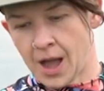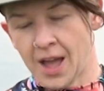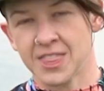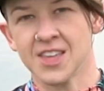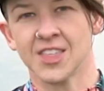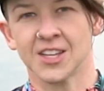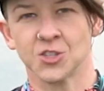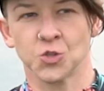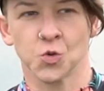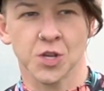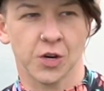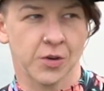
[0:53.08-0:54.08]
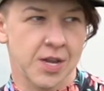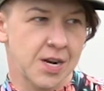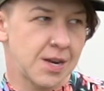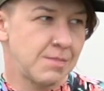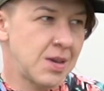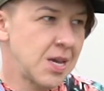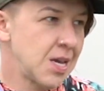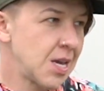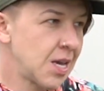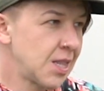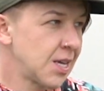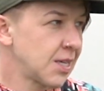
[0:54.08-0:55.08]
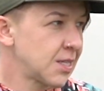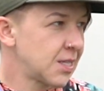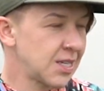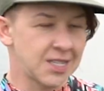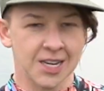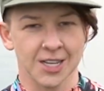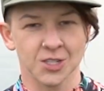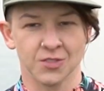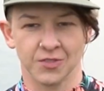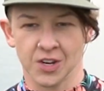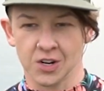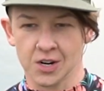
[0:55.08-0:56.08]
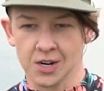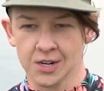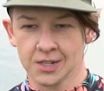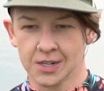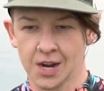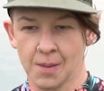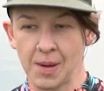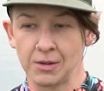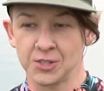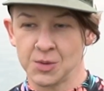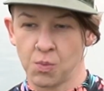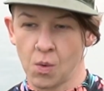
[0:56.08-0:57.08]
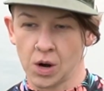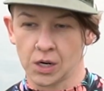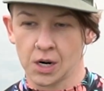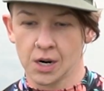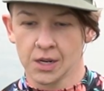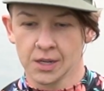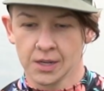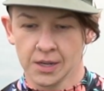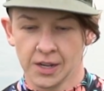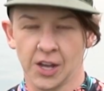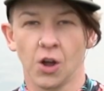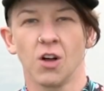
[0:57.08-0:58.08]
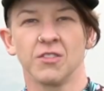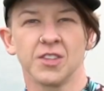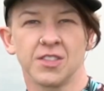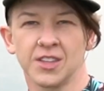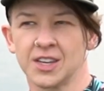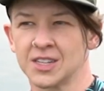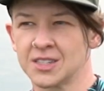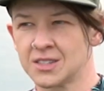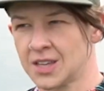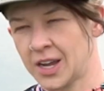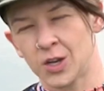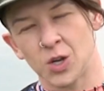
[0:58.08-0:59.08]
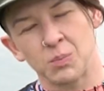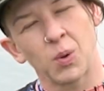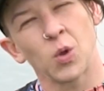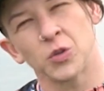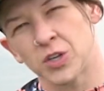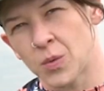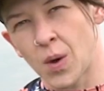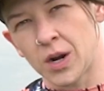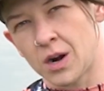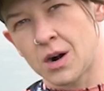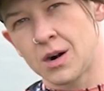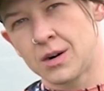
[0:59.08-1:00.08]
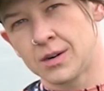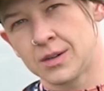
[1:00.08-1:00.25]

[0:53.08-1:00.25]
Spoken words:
I think that story created in me this intense fear about deep water and all the things that could pull you under.